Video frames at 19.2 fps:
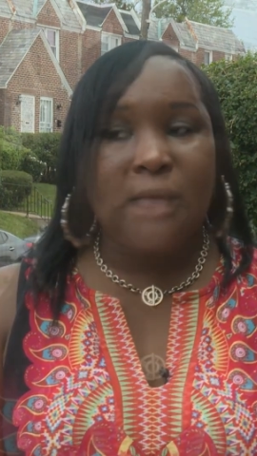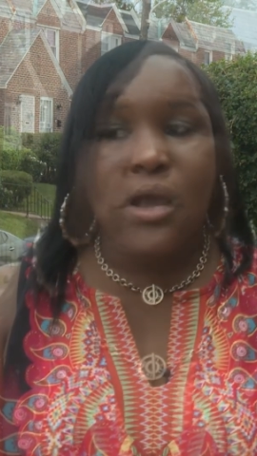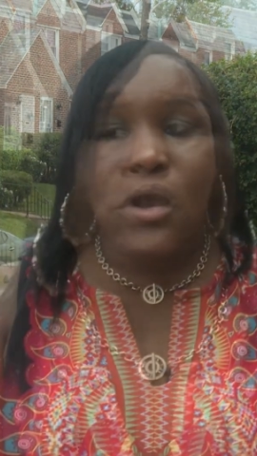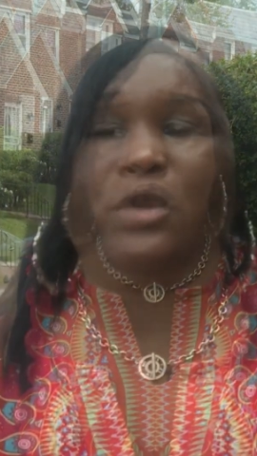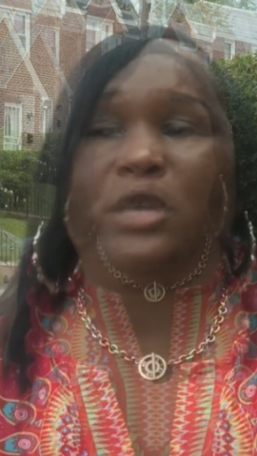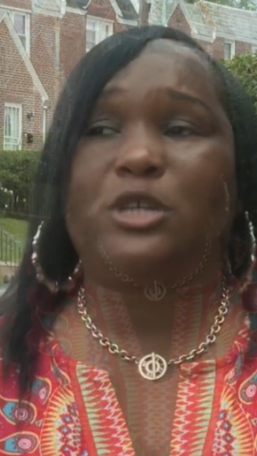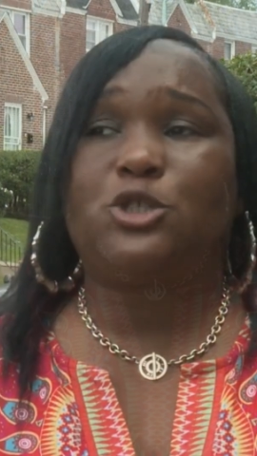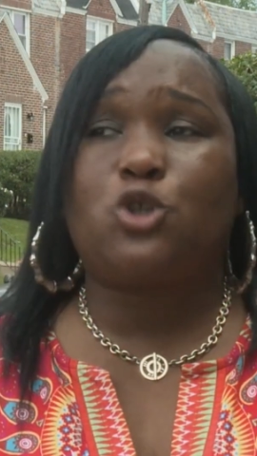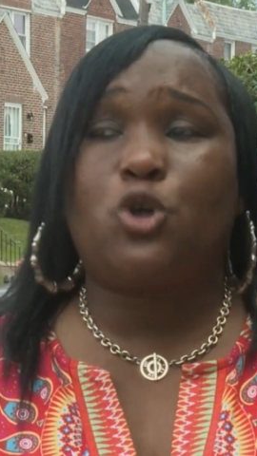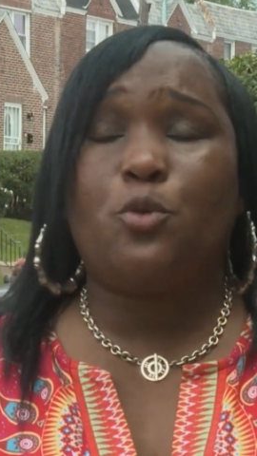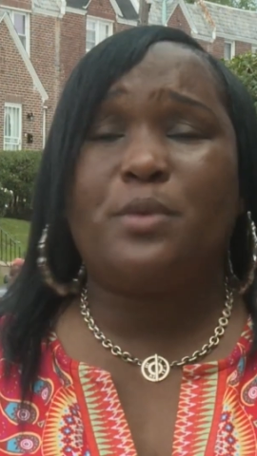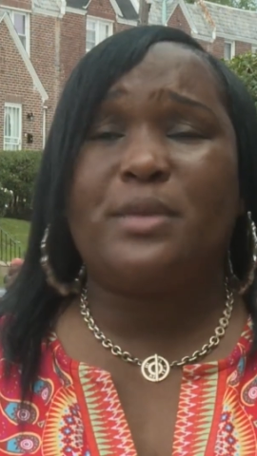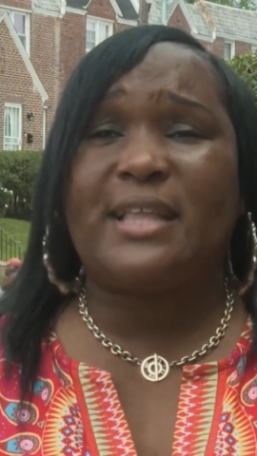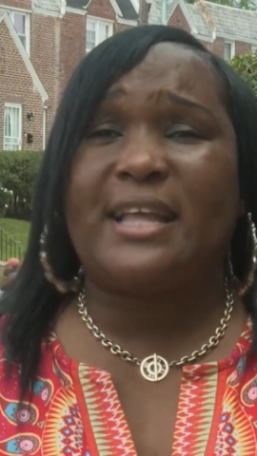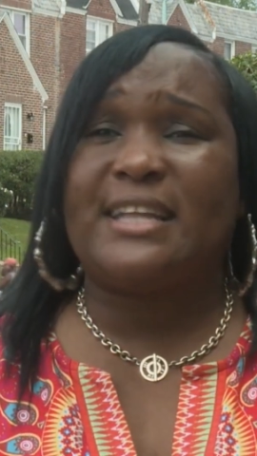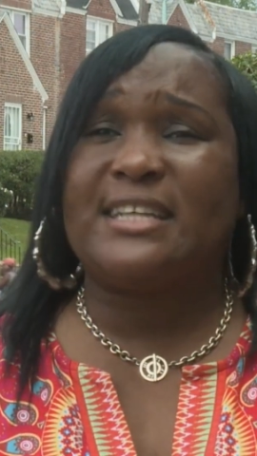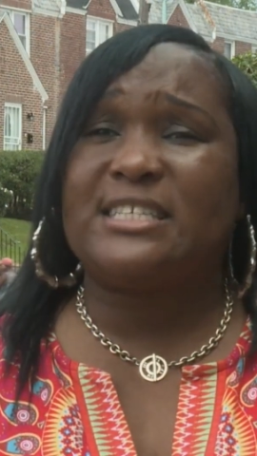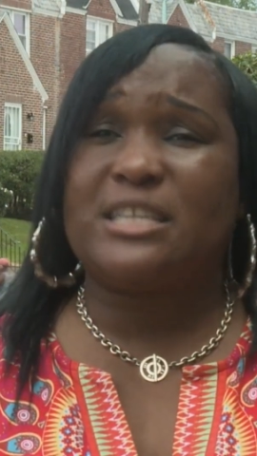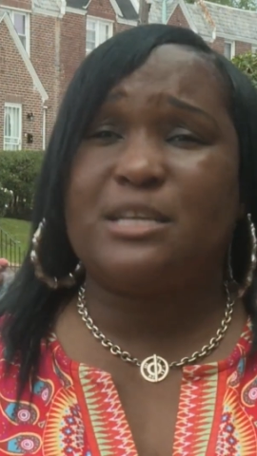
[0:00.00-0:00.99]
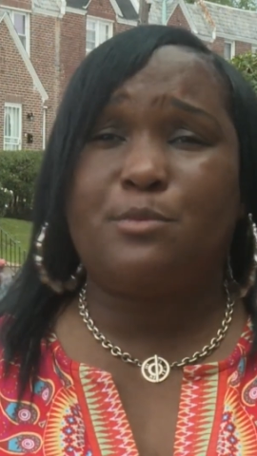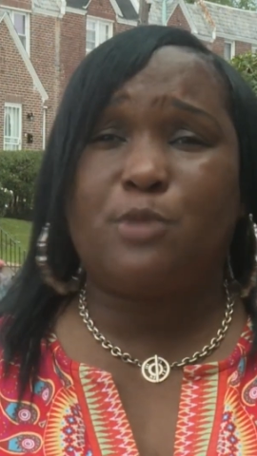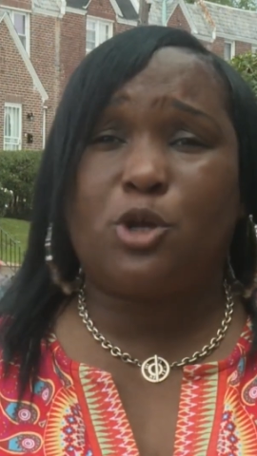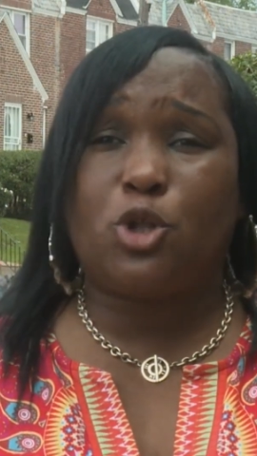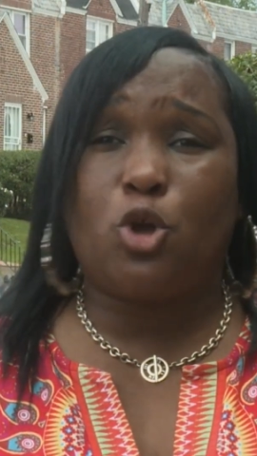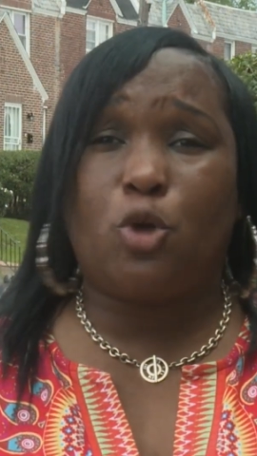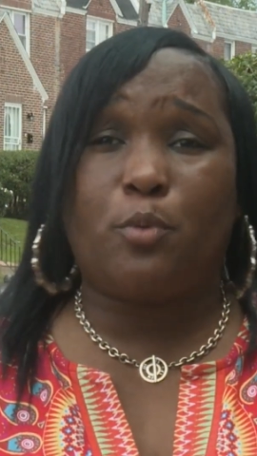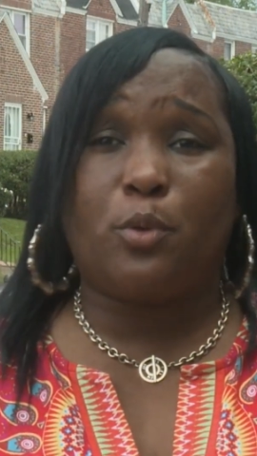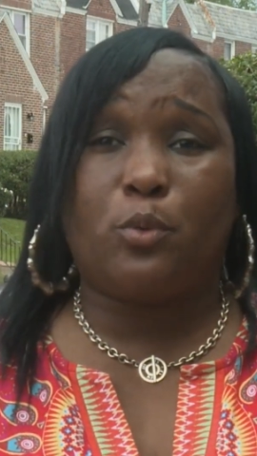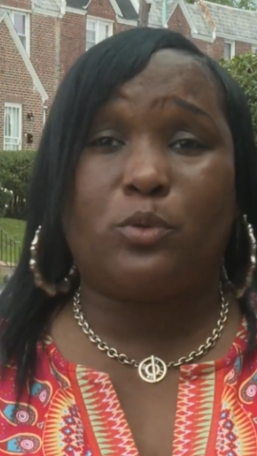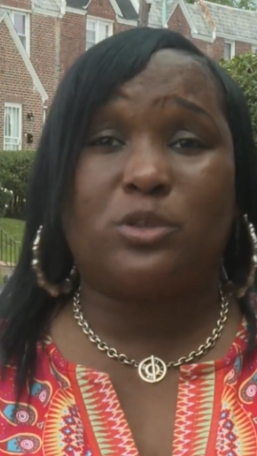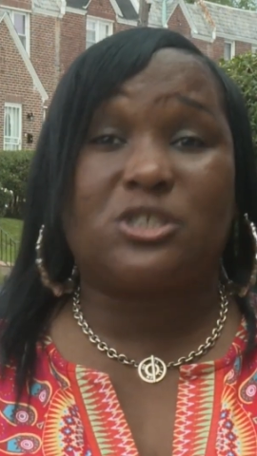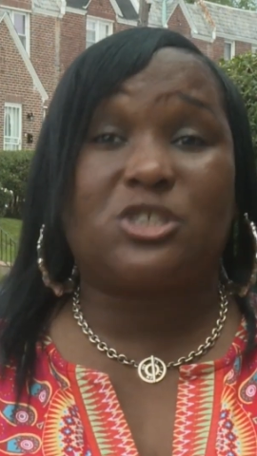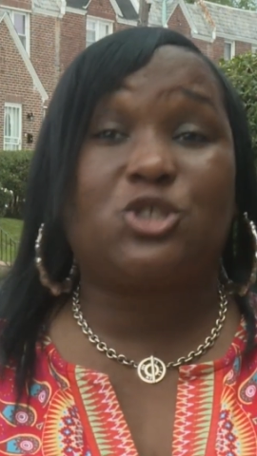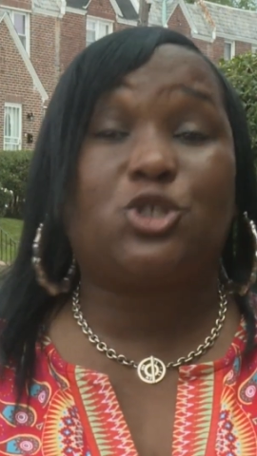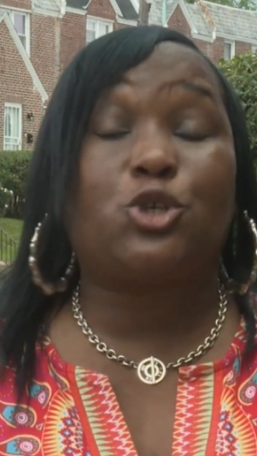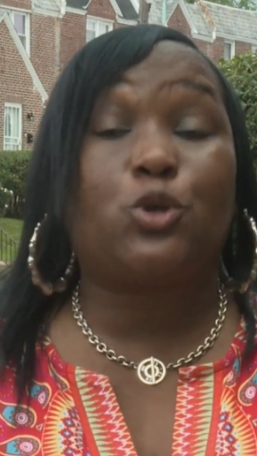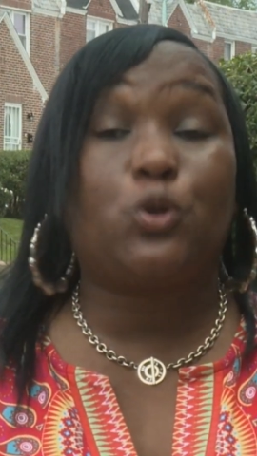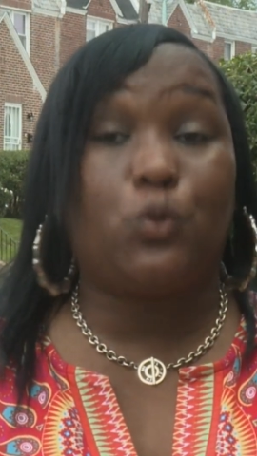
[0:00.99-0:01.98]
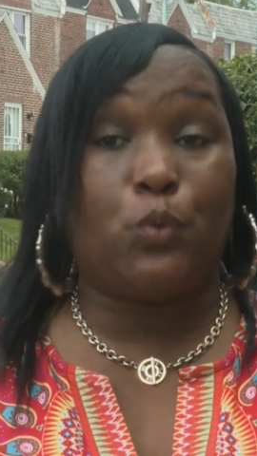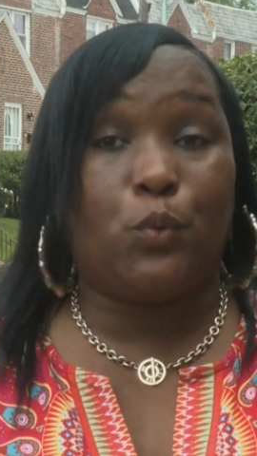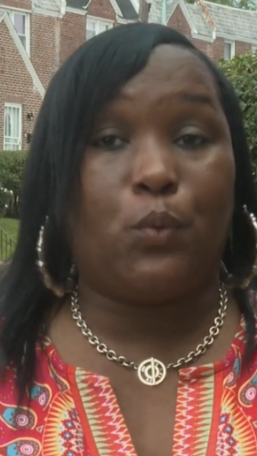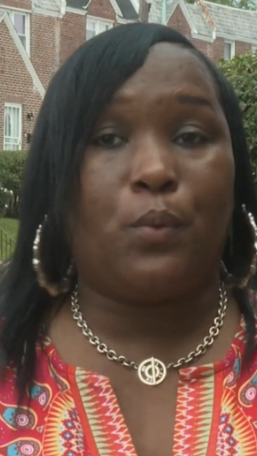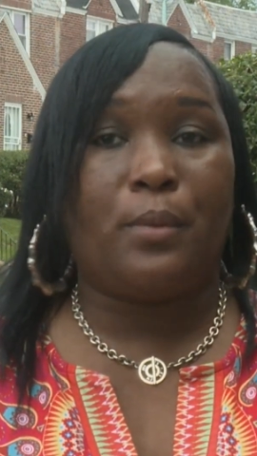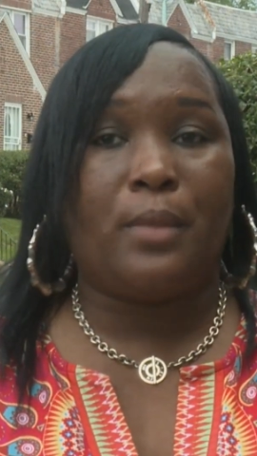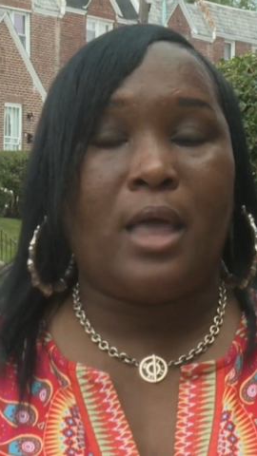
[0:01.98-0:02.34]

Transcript: They told me that his hemoglobin was two.